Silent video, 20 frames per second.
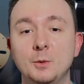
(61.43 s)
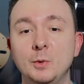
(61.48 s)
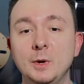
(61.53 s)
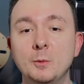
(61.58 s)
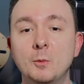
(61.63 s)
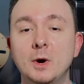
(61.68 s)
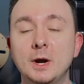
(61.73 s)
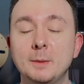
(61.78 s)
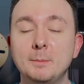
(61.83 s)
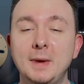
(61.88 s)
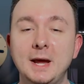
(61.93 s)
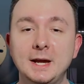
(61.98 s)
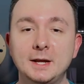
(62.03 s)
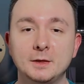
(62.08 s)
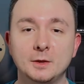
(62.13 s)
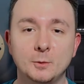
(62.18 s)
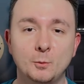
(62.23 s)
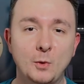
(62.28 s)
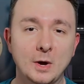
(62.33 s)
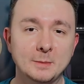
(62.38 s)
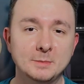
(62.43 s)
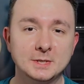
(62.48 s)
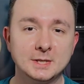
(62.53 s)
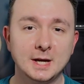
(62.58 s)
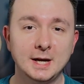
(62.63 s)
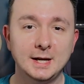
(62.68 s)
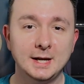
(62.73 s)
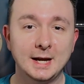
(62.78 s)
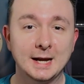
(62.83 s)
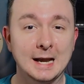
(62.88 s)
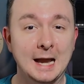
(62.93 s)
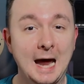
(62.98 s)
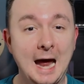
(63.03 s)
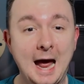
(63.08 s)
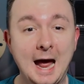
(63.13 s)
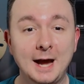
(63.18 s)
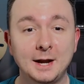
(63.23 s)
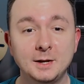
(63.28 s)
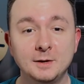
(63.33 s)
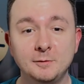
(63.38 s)
and we wanna make the website an
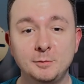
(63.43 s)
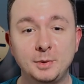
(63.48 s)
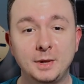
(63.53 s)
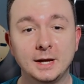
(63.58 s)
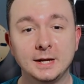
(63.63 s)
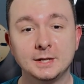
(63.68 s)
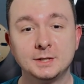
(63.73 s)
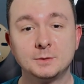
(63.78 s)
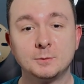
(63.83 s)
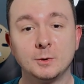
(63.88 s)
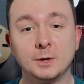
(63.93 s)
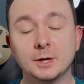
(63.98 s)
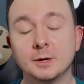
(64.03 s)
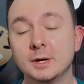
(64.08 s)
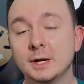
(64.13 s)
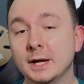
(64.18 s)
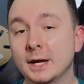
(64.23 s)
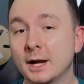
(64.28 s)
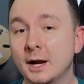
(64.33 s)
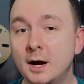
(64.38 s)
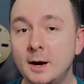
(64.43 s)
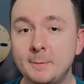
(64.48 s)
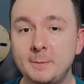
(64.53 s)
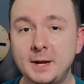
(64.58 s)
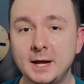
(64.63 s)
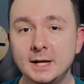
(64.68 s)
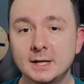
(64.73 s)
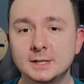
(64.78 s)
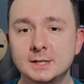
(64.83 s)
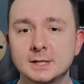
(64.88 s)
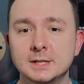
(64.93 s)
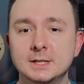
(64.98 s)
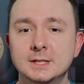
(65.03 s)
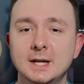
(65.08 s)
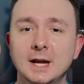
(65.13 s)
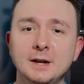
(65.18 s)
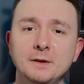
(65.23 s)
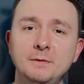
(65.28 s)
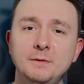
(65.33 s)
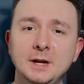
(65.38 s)
active place where you can get updates,
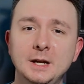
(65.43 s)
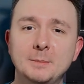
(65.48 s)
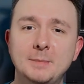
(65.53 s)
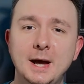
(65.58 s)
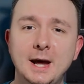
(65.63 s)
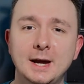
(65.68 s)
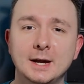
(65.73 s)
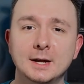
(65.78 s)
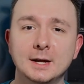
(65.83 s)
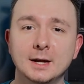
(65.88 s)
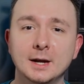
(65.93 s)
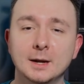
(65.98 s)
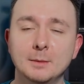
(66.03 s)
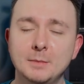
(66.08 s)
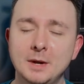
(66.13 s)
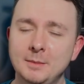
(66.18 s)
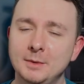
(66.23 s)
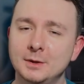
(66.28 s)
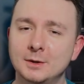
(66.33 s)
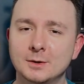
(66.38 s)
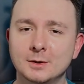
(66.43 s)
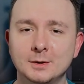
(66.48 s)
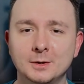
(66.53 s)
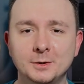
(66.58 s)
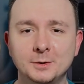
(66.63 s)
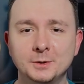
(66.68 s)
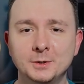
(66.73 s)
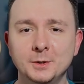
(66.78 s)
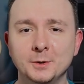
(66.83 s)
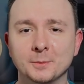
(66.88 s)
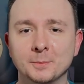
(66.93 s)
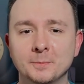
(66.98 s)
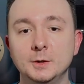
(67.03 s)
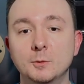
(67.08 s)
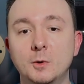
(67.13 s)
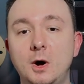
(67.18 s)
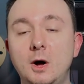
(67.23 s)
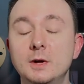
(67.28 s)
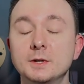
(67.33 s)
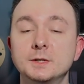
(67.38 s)
send feedback, and maybe learn a little too. You
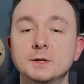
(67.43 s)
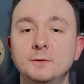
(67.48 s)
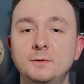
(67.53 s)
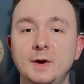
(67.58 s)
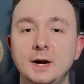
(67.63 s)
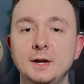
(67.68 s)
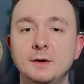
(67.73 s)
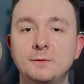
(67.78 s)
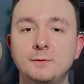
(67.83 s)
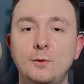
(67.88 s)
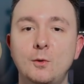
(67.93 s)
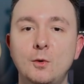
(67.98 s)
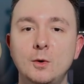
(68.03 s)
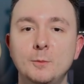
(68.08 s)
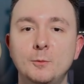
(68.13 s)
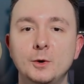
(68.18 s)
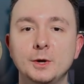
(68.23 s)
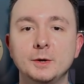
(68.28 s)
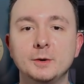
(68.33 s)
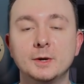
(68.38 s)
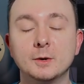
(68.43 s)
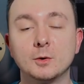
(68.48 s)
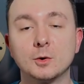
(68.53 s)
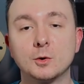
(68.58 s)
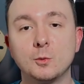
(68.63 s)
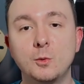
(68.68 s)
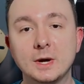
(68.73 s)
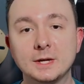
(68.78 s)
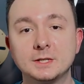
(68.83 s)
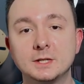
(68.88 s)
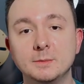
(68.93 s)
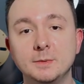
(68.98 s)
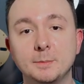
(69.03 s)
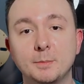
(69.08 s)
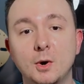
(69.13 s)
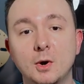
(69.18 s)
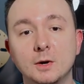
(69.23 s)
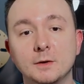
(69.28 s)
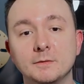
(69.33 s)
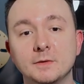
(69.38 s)
will also find a form where you can request to be
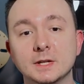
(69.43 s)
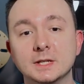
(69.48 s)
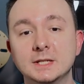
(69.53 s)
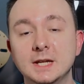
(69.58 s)
part of the